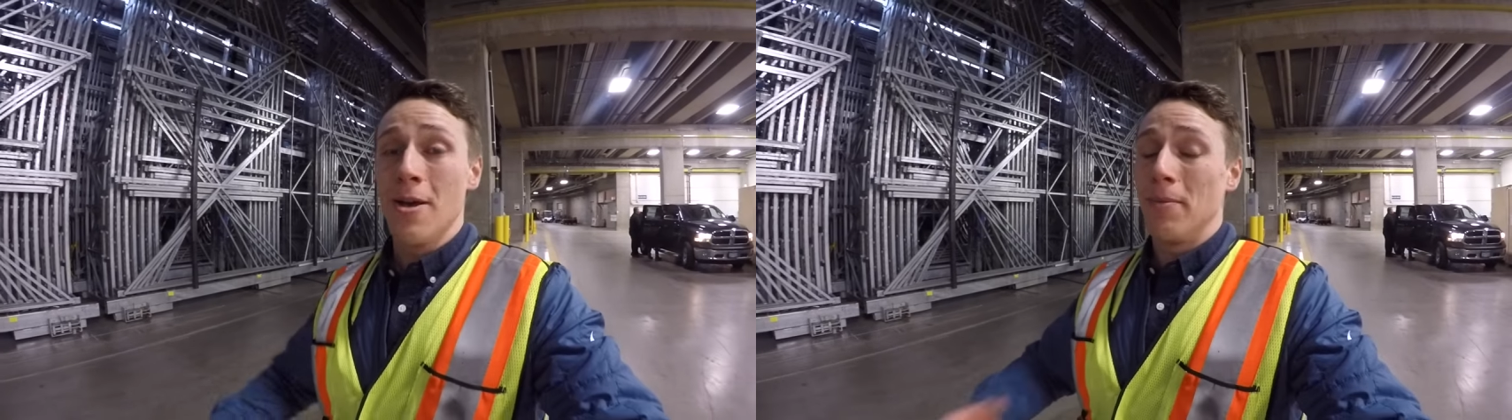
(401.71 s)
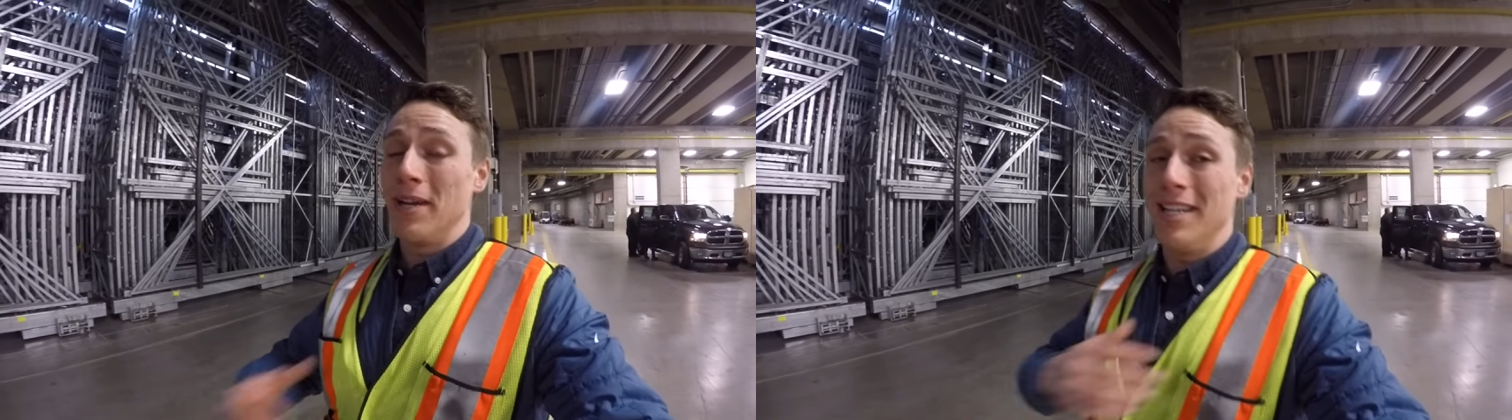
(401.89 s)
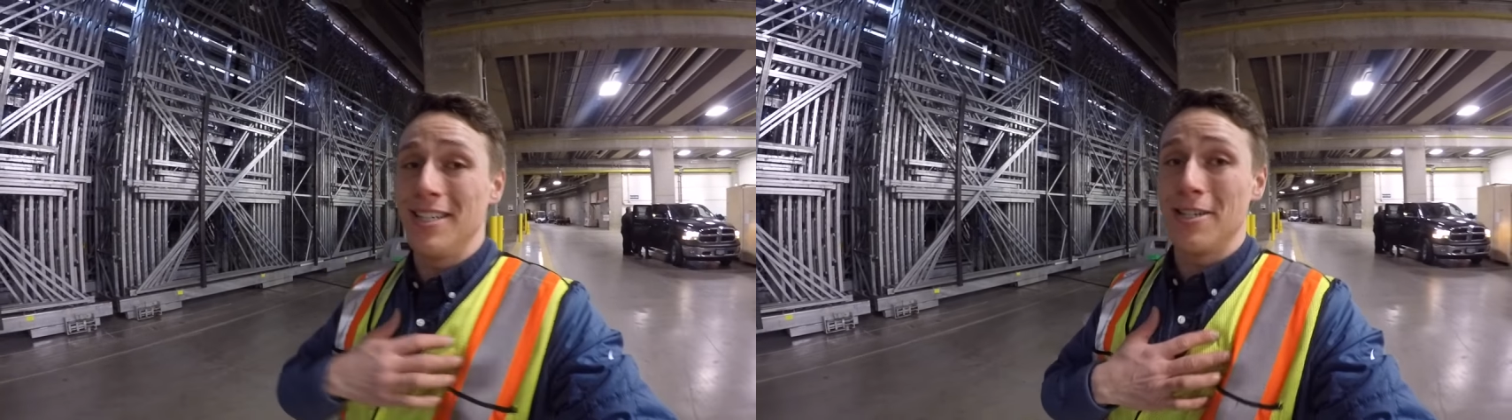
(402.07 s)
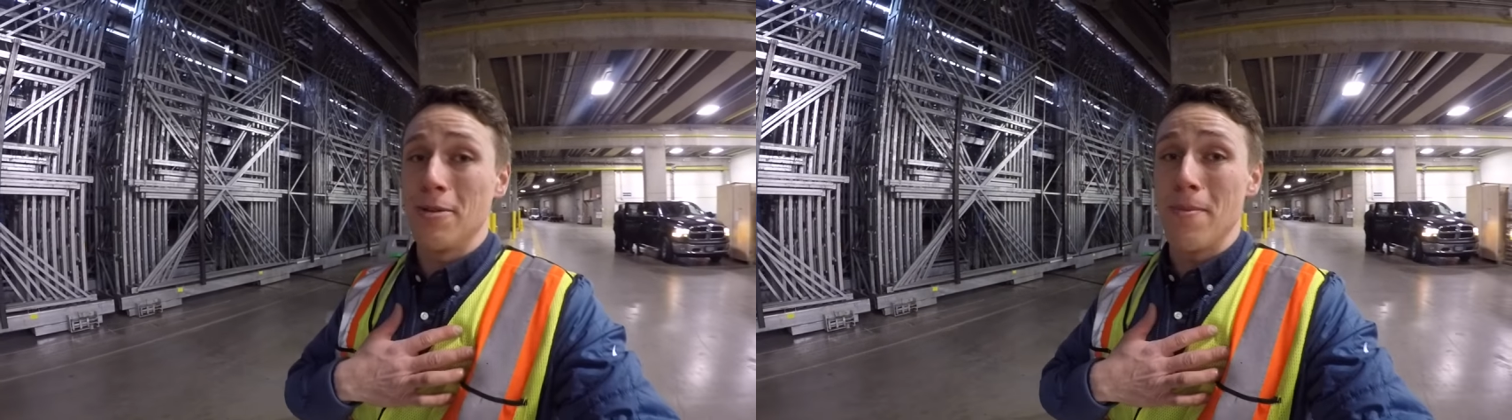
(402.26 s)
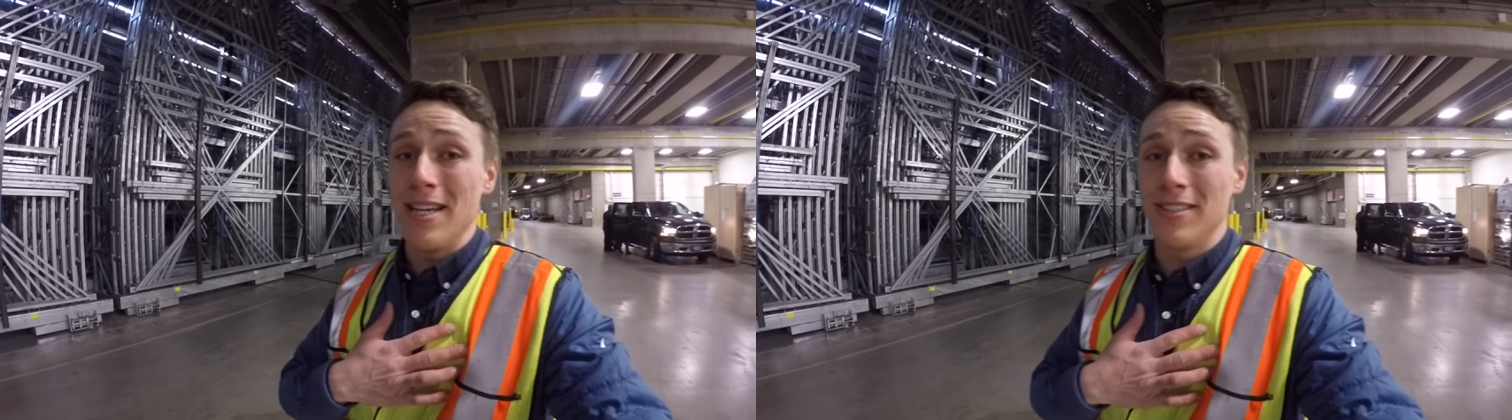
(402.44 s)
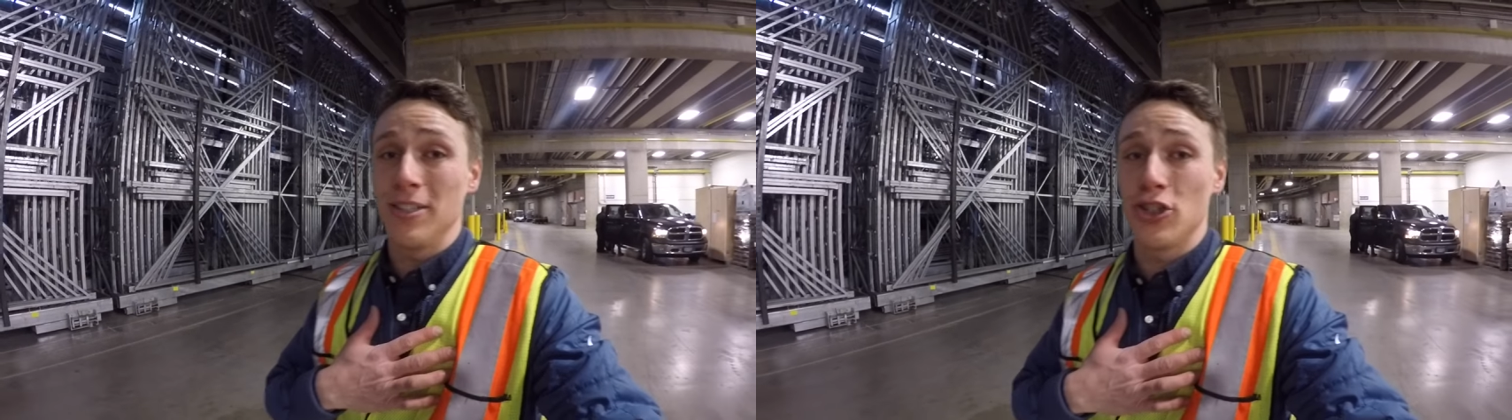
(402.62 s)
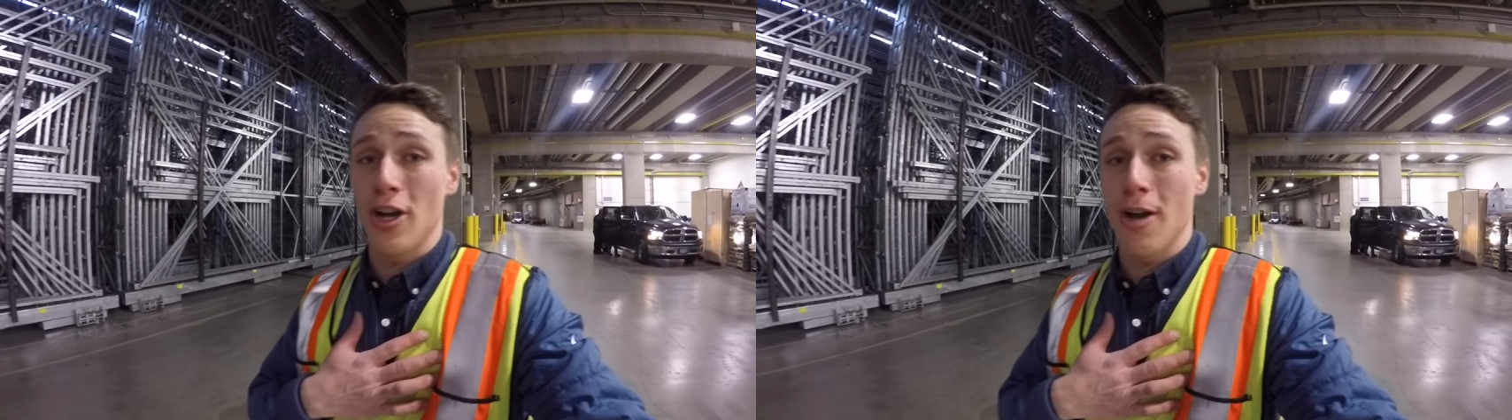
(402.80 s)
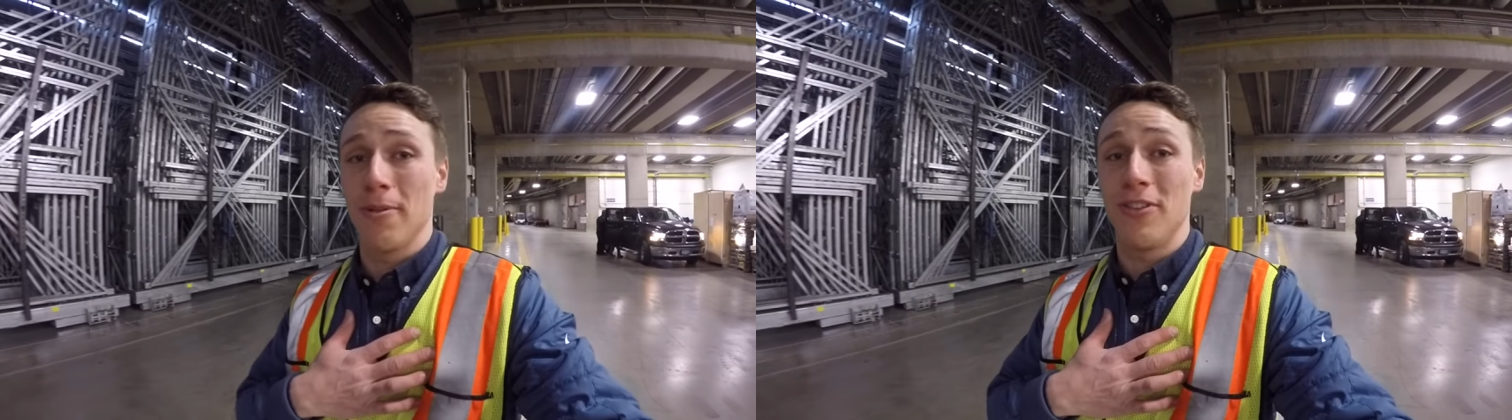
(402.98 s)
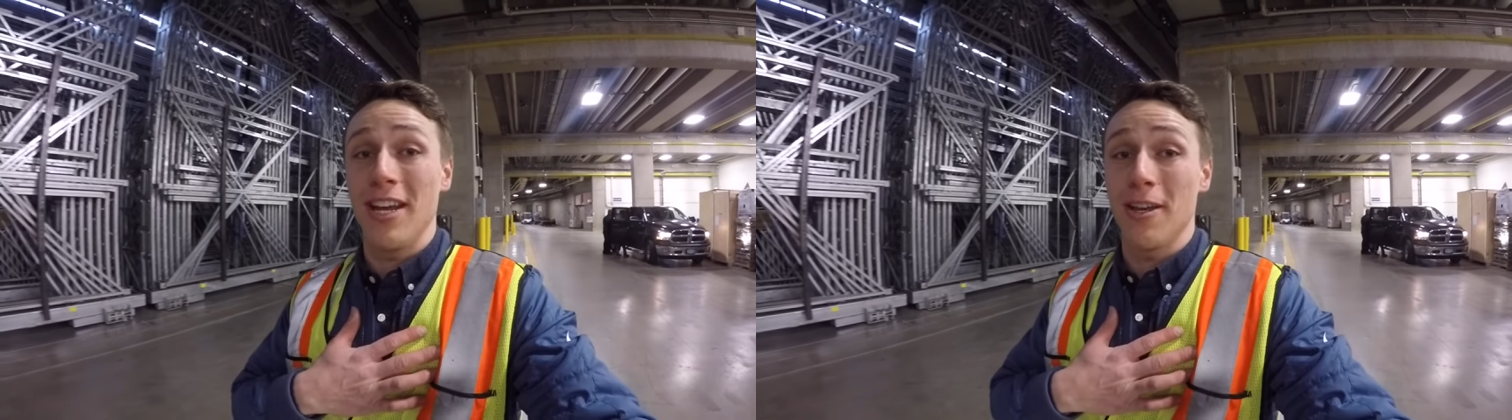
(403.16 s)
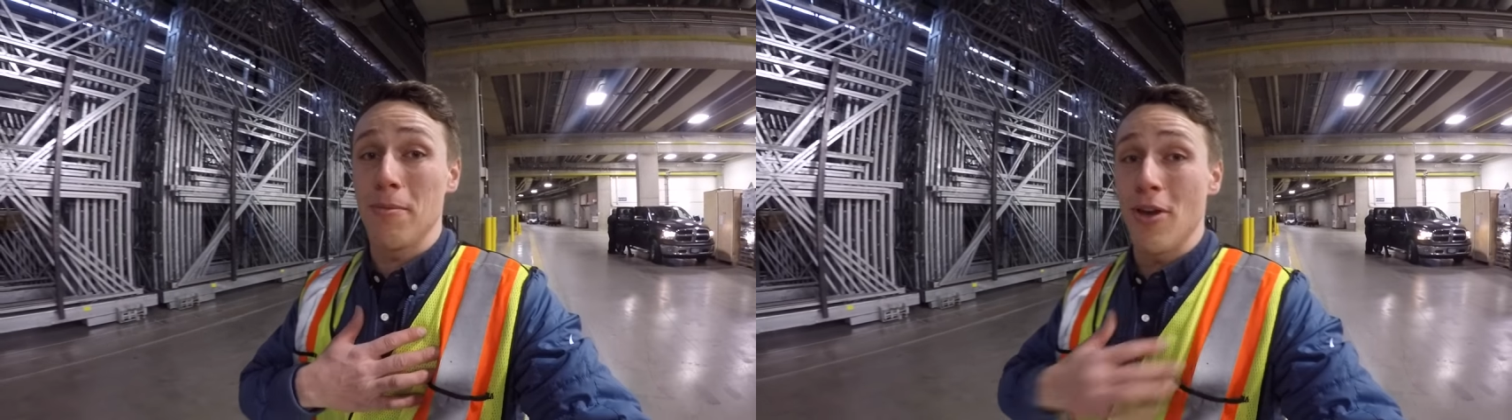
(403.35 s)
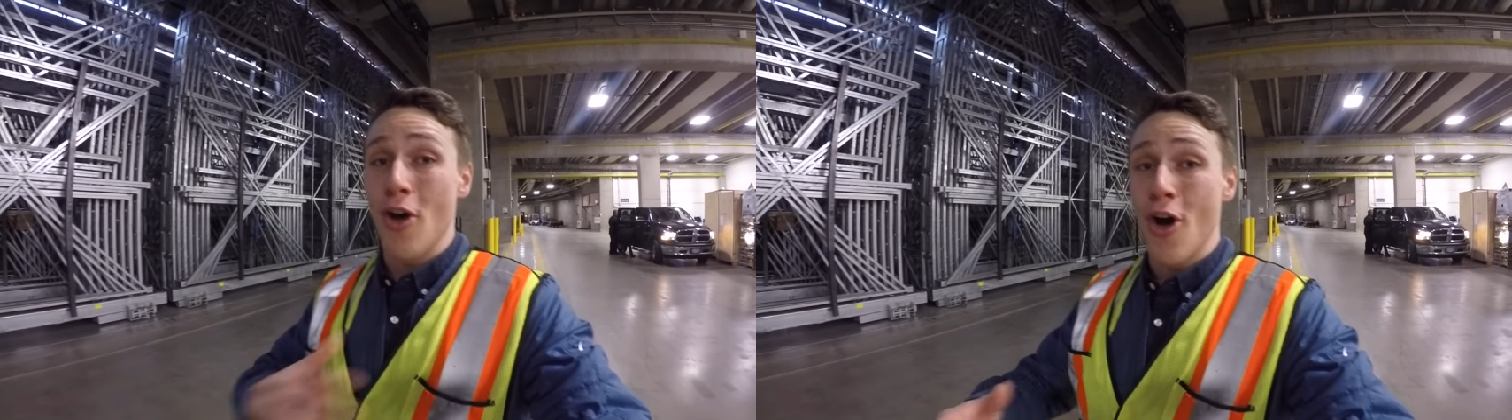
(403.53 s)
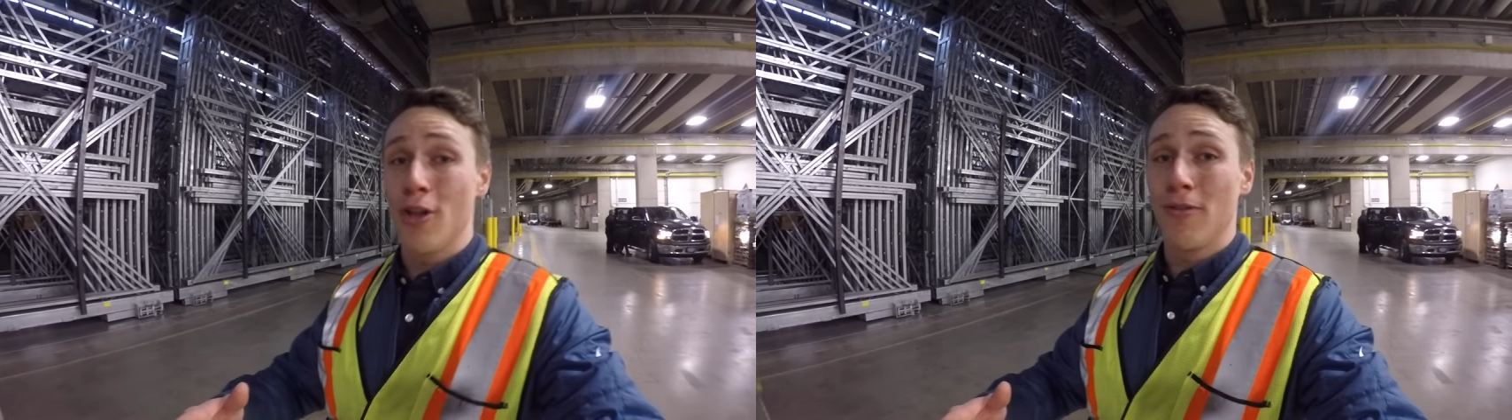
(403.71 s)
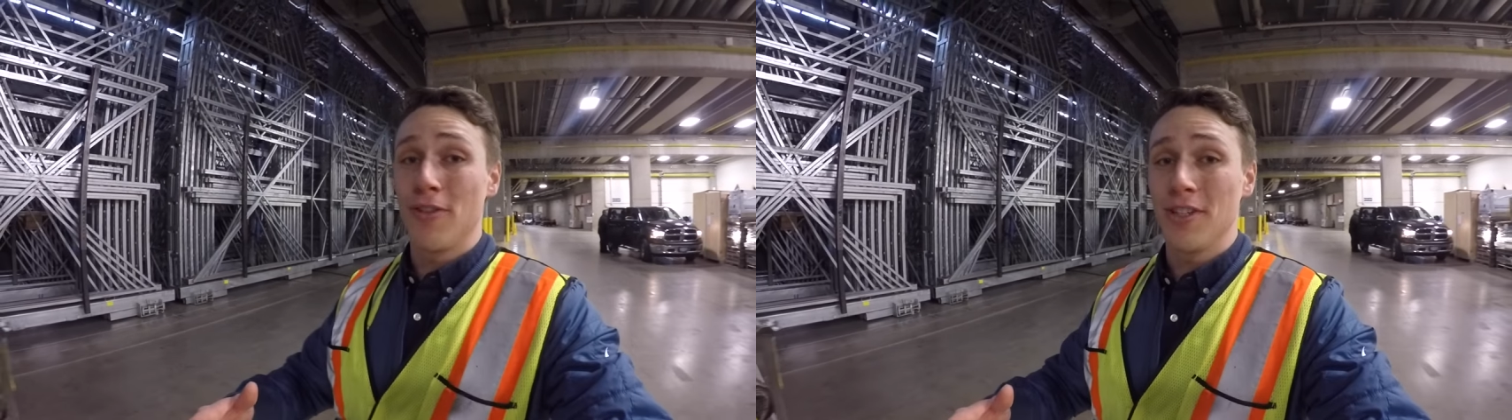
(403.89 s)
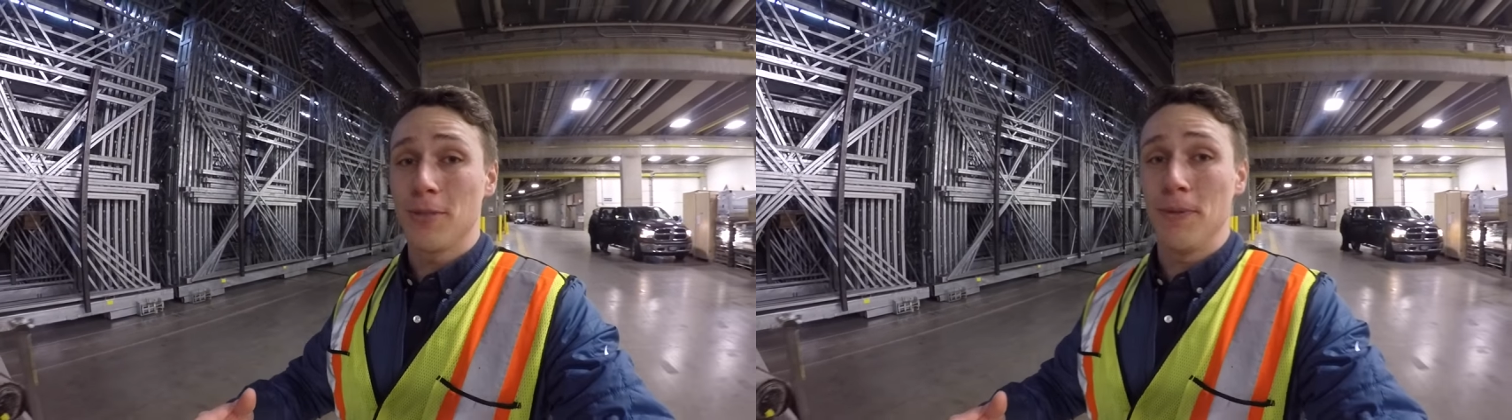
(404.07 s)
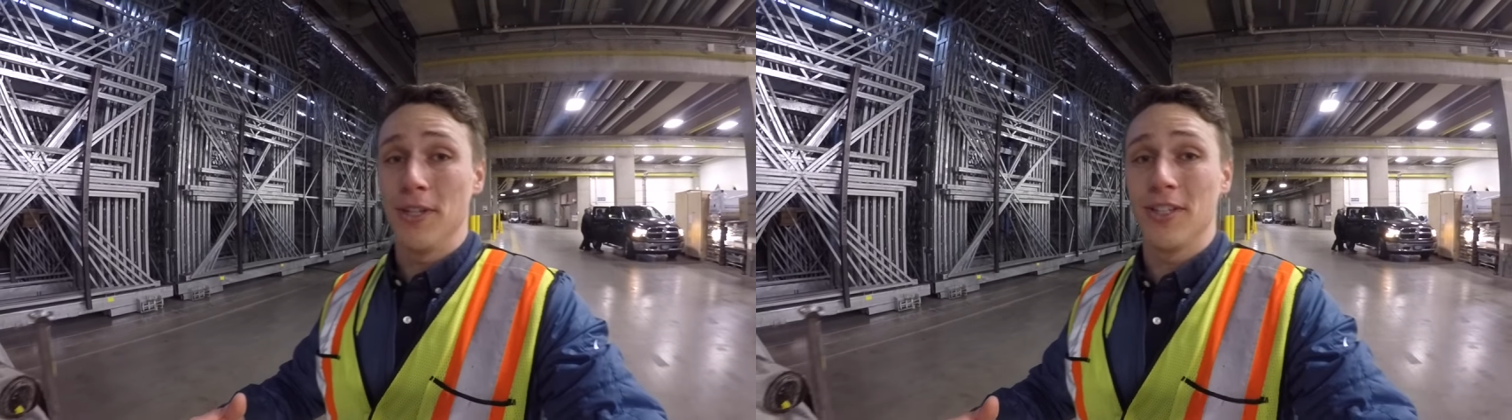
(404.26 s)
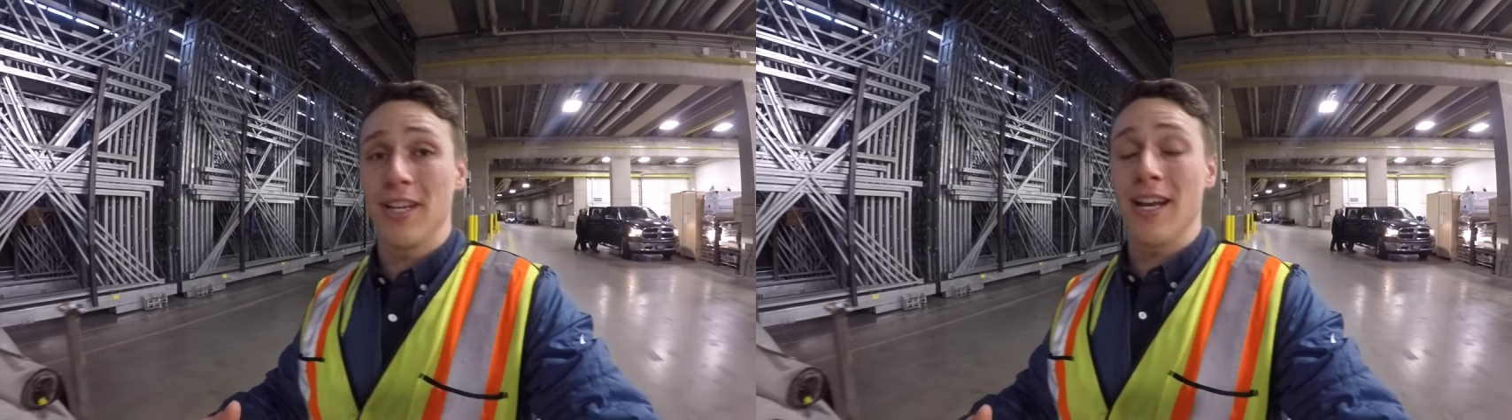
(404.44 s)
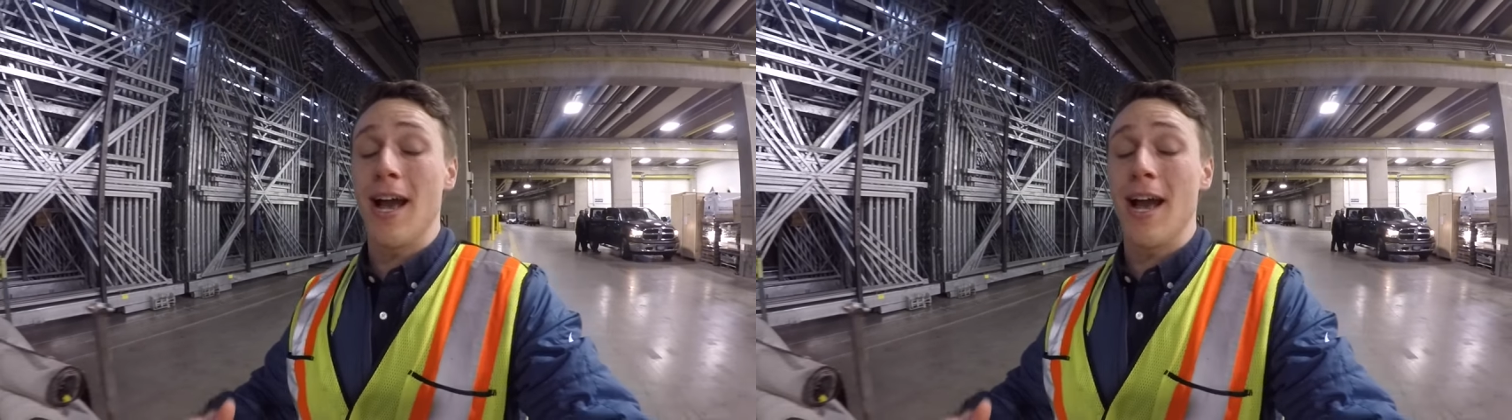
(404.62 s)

But he did an amazing job of taking me all over this building.